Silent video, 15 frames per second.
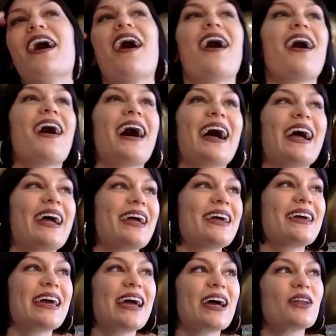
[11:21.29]
I
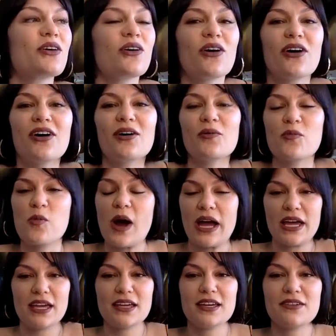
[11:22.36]
cannot
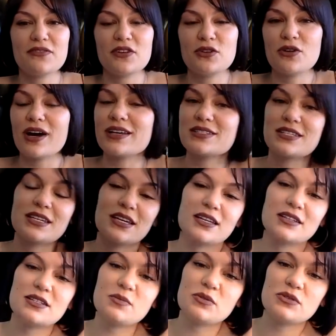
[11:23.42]
wait for you guys to hear
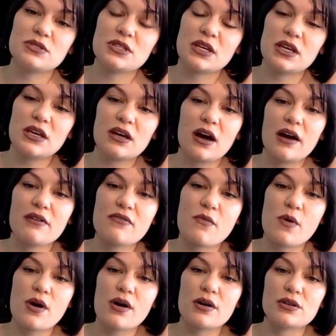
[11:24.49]
this music. I've
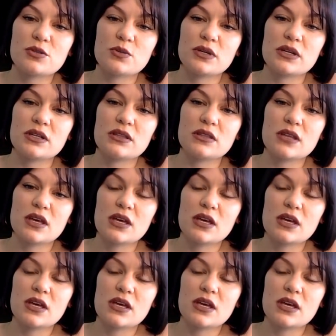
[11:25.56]
worked with